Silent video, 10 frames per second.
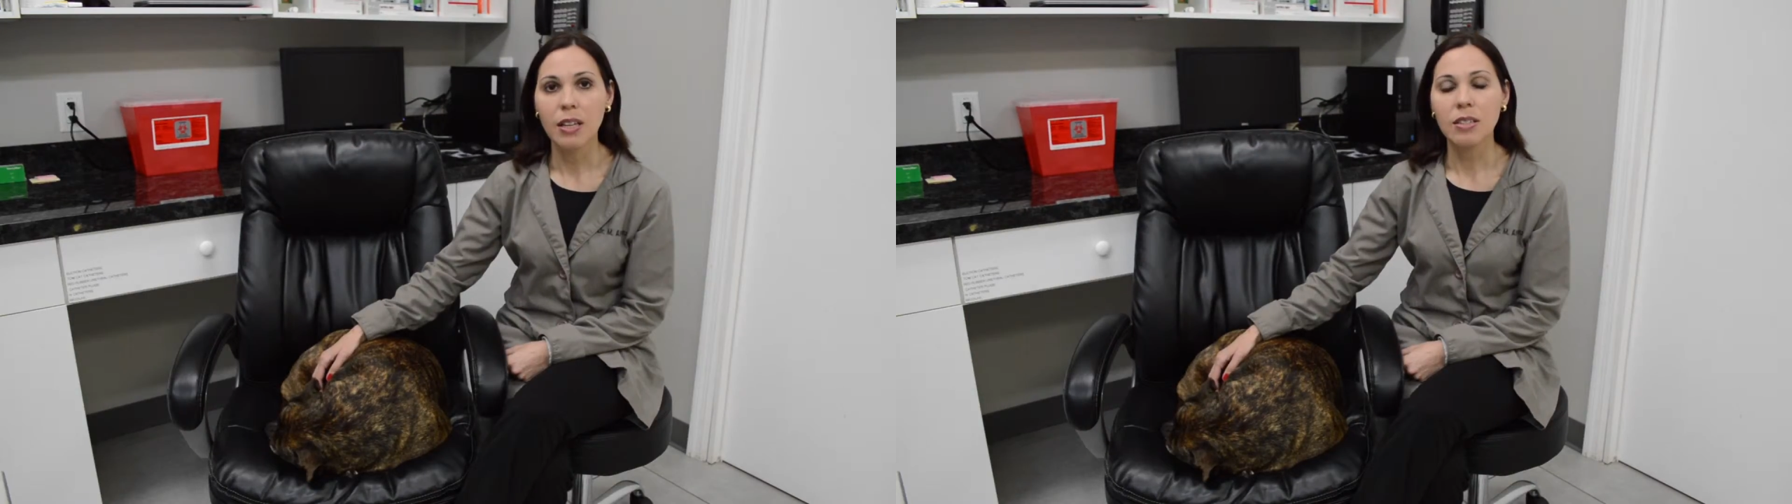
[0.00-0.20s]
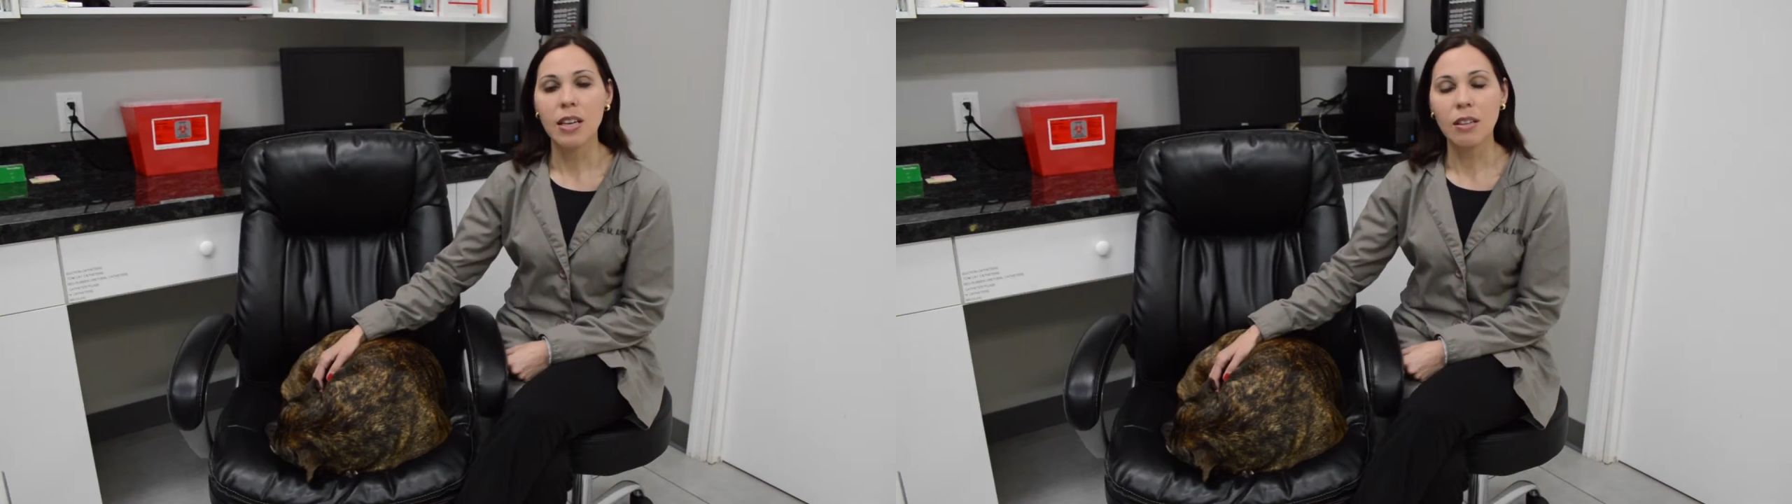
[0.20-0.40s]

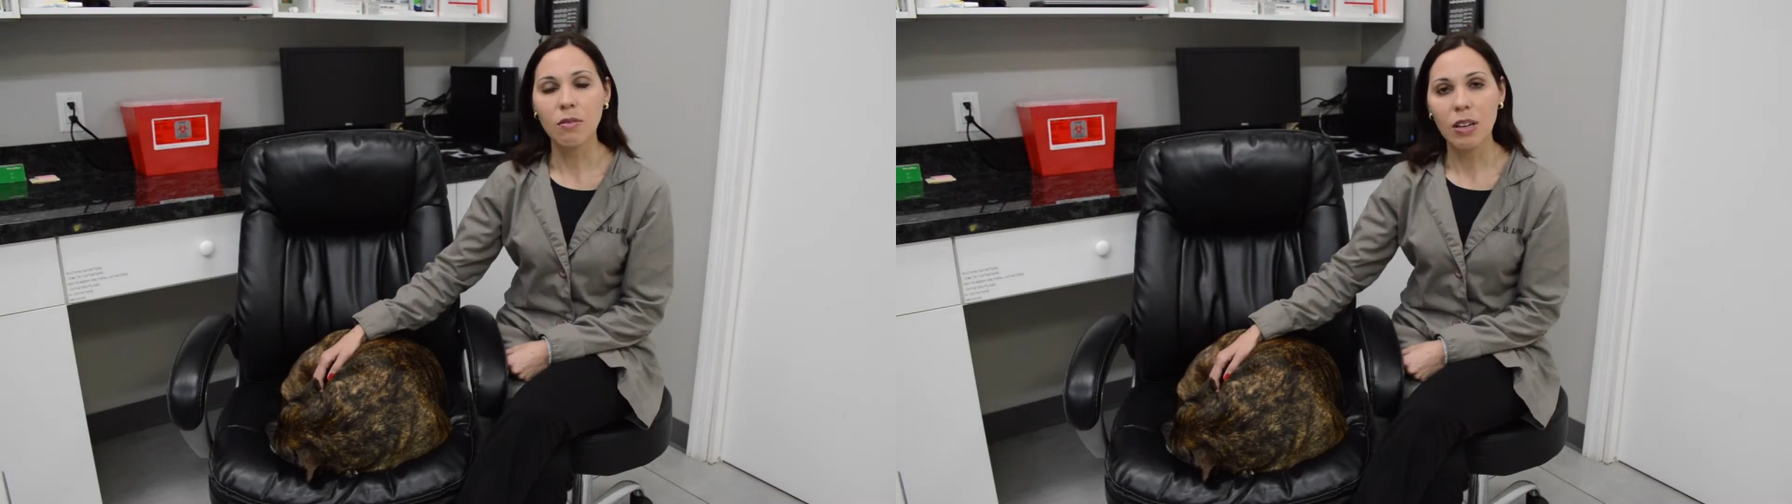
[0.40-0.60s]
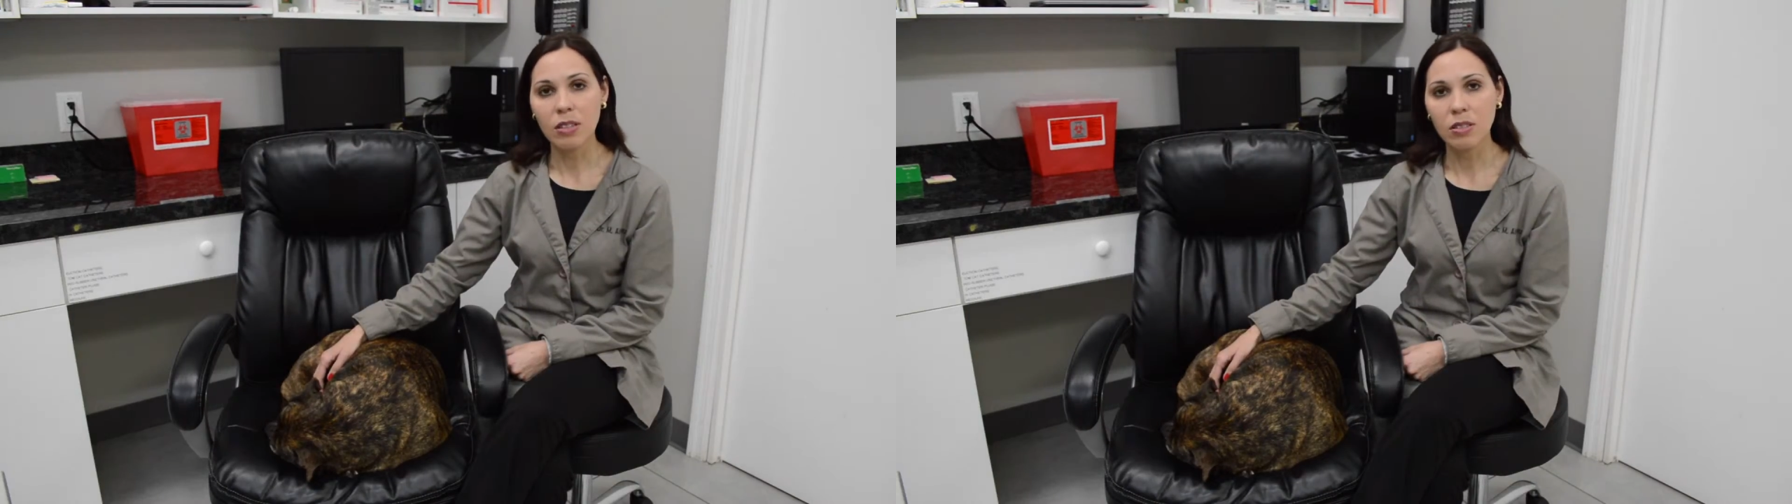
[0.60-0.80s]
Take the
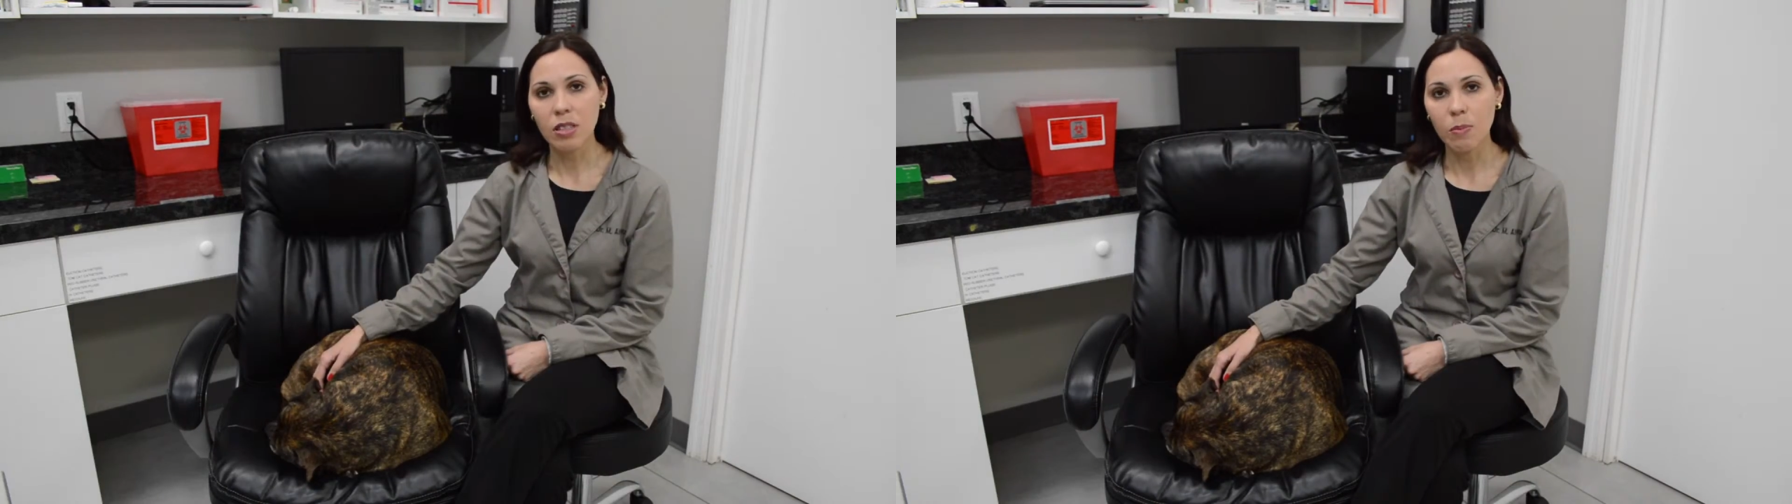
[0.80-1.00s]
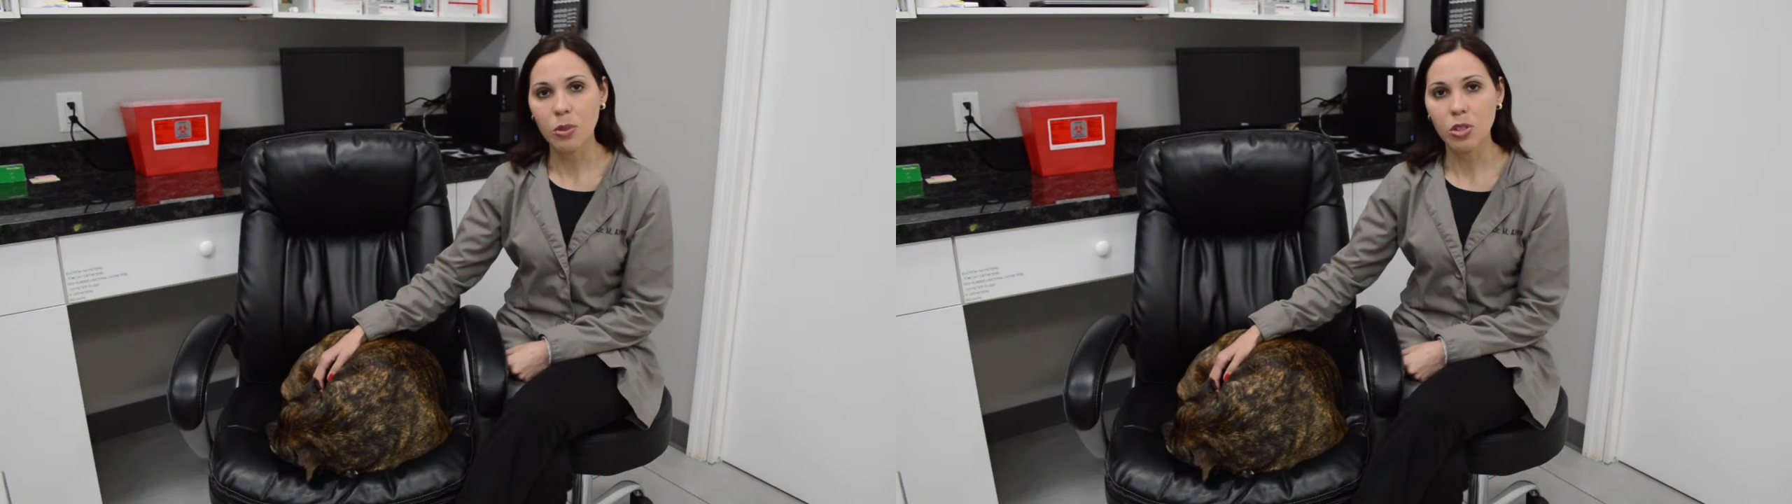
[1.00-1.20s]
rectal
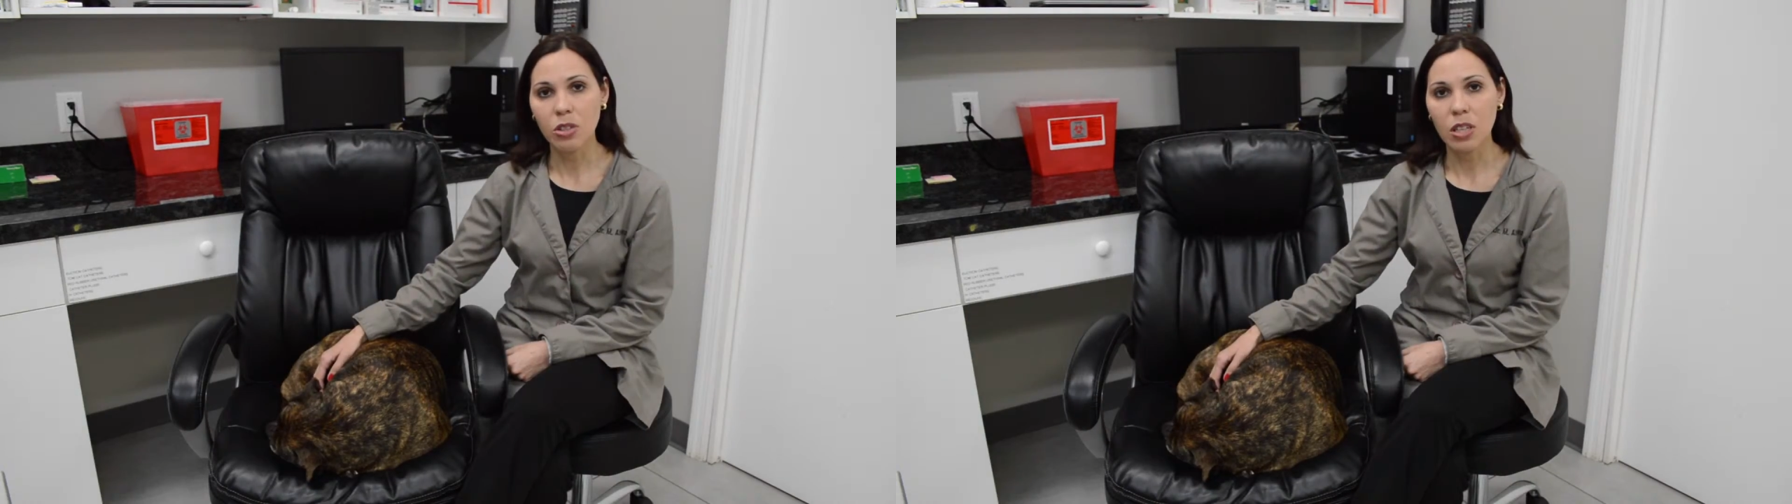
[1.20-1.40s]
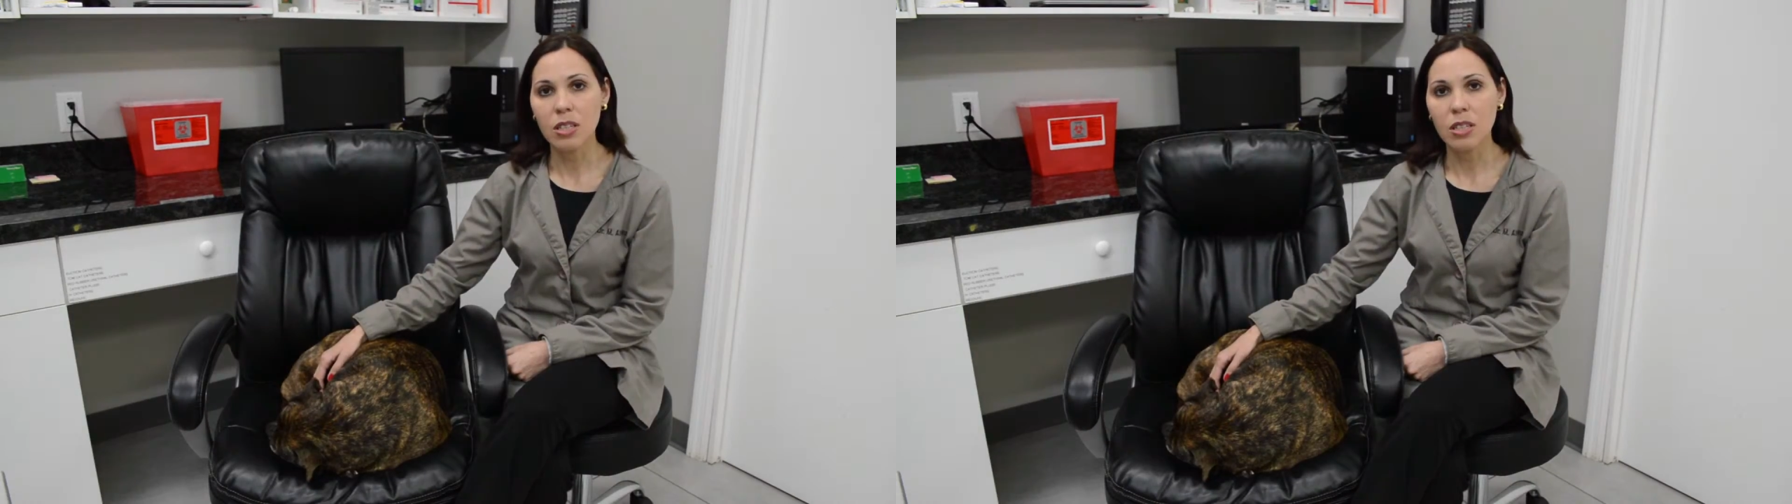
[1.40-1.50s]
temperature